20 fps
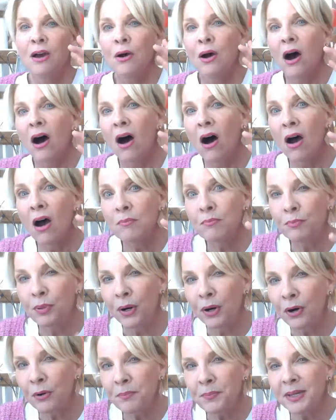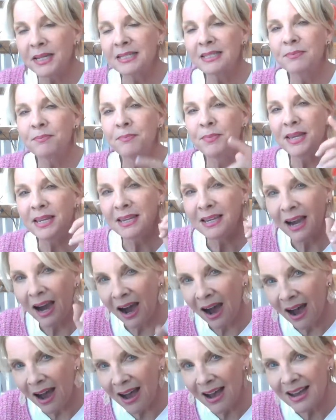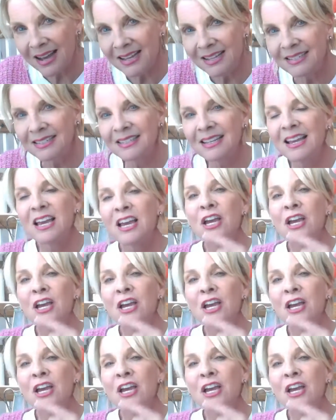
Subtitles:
on purpose, because